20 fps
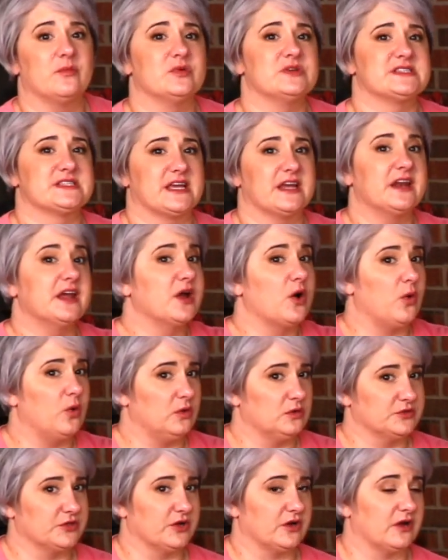was getting
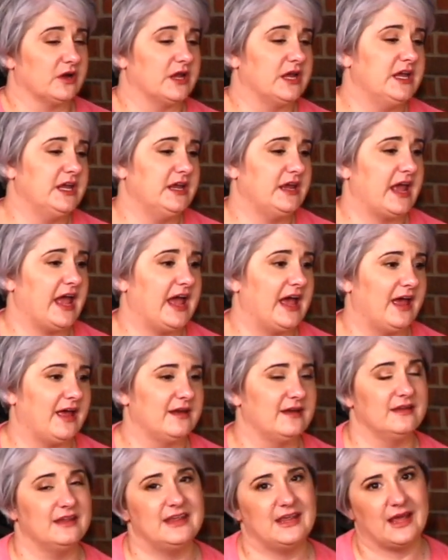older, he
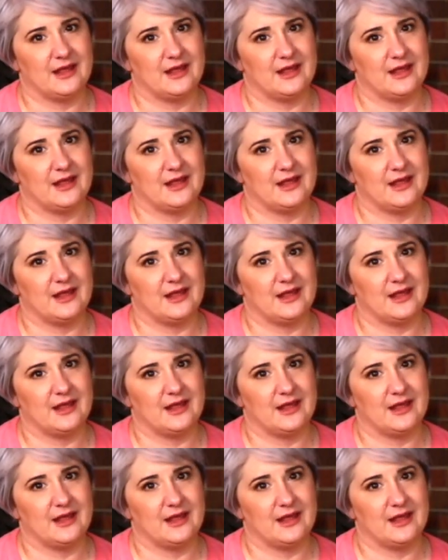had